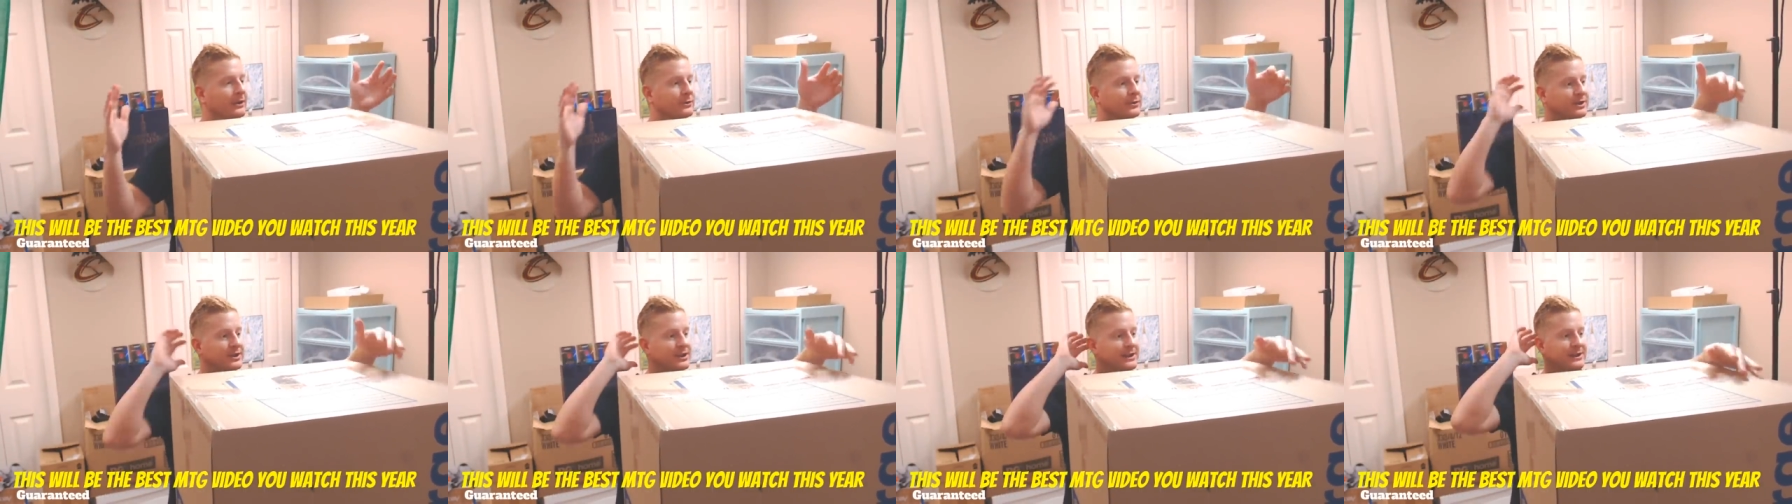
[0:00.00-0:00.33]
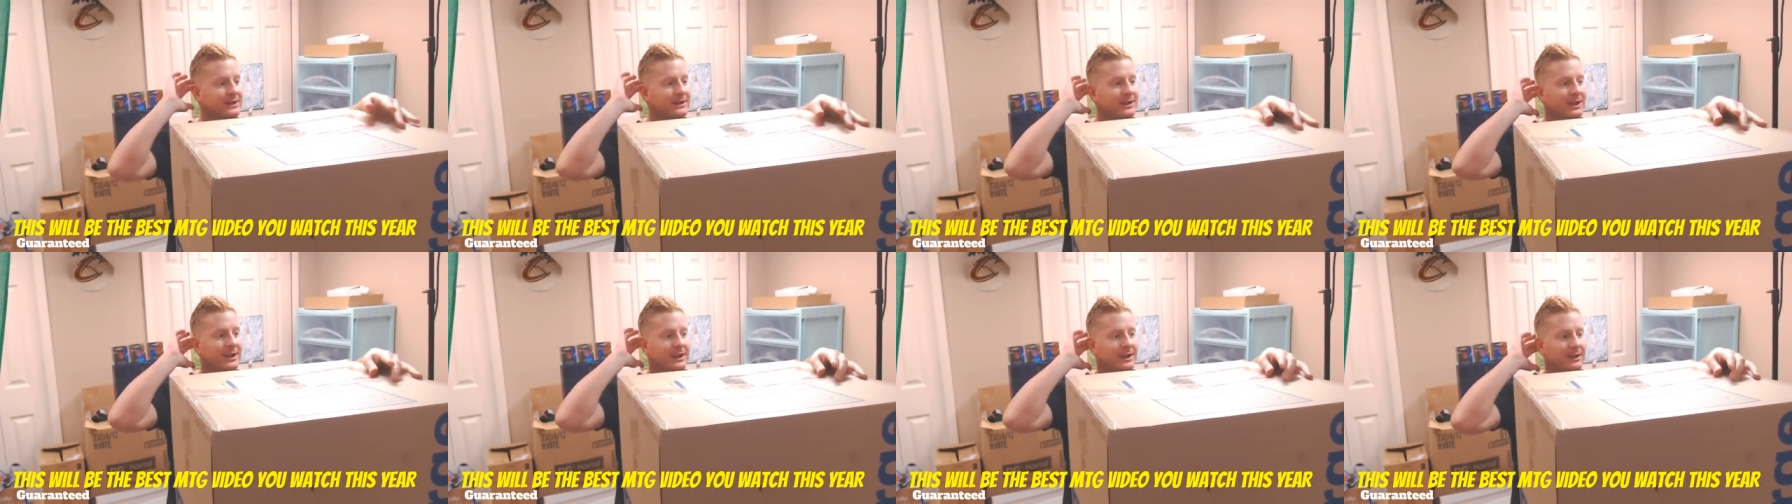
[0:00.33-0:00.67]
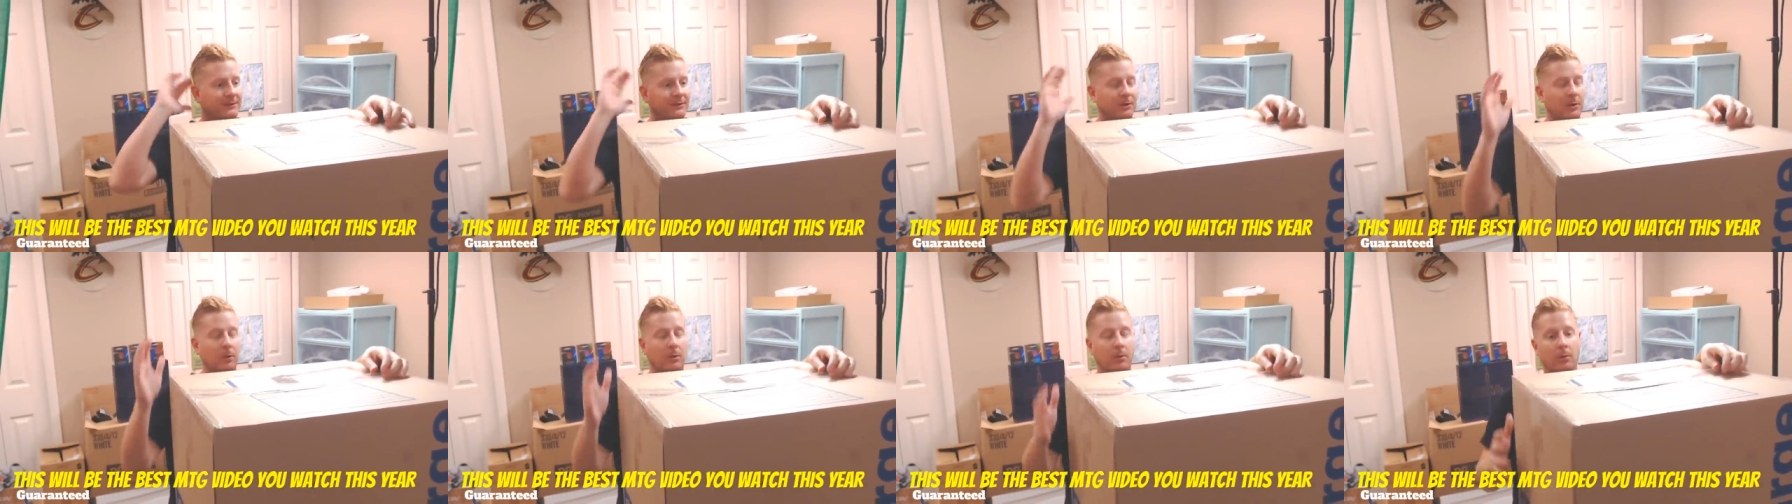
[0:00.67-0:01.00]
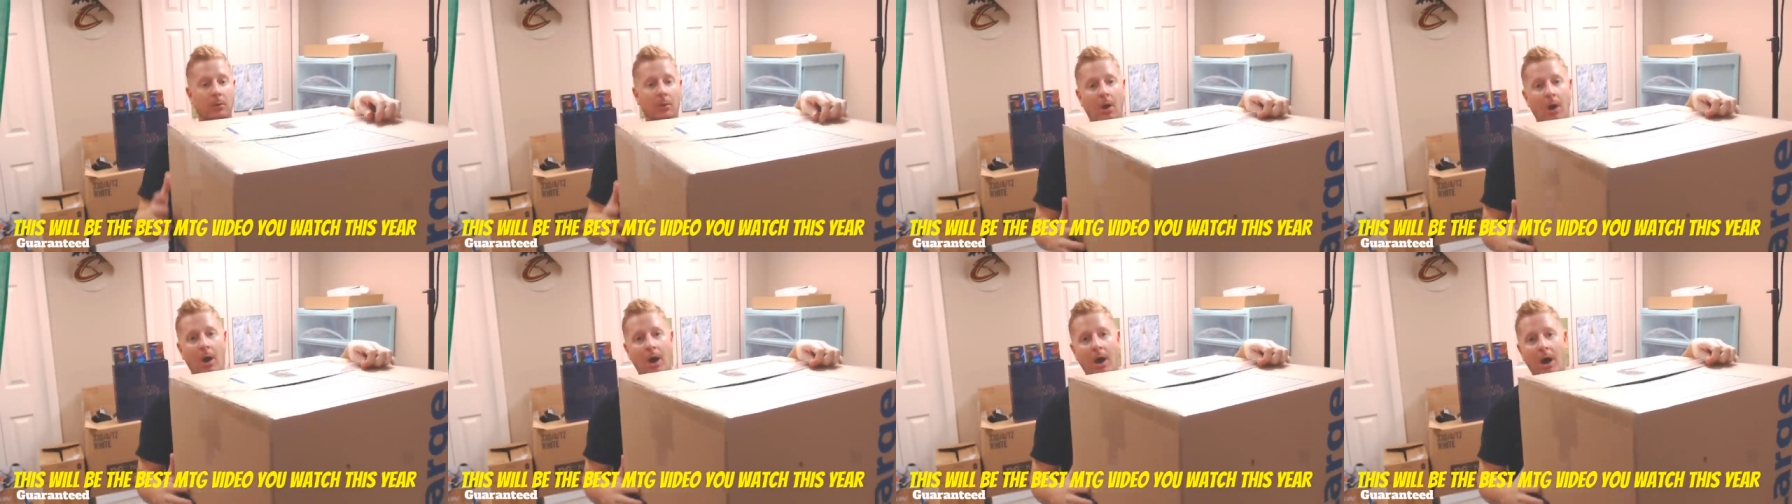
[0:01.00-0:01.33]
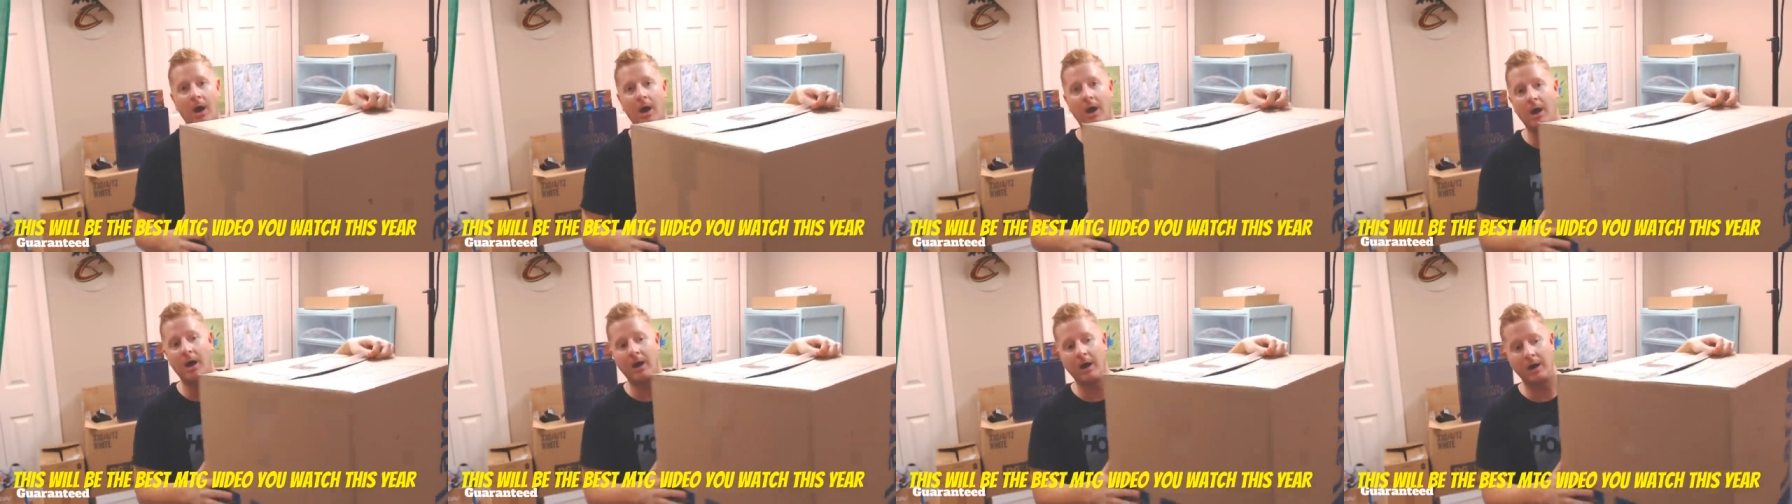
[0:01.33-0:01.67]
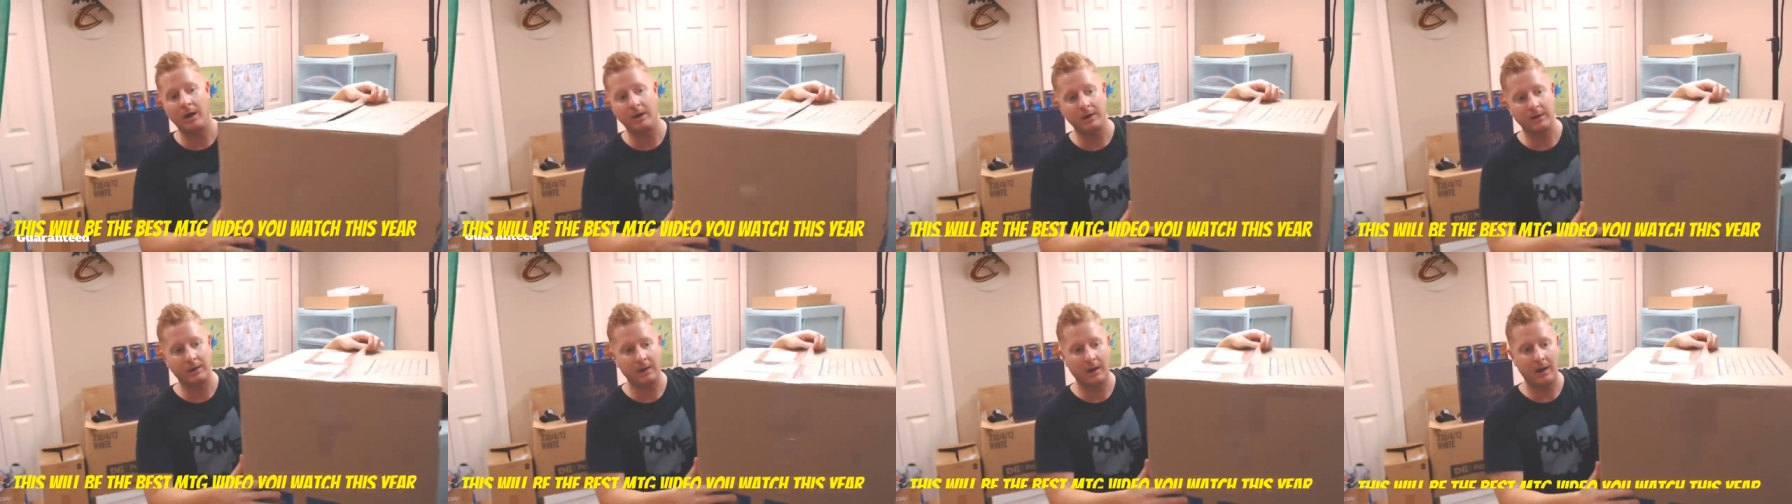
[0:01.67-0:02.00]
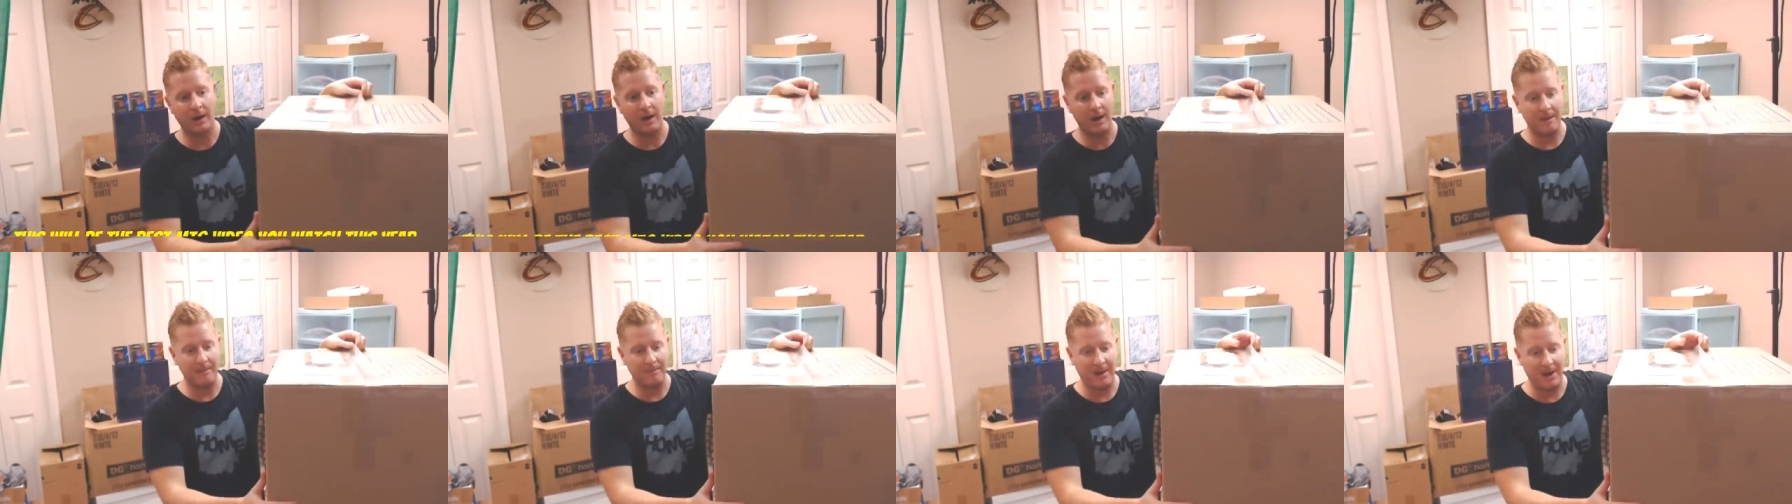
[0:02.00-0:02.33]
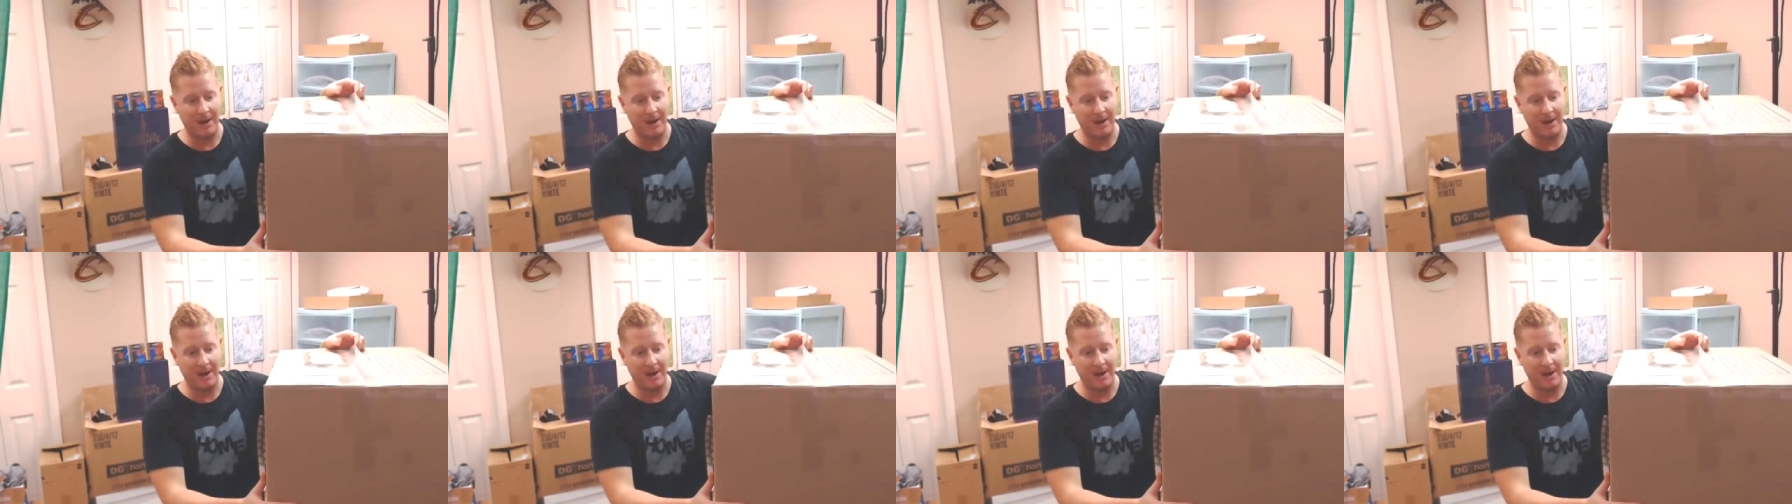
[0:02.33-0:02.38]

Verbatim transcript: seeing like the raw, uncut,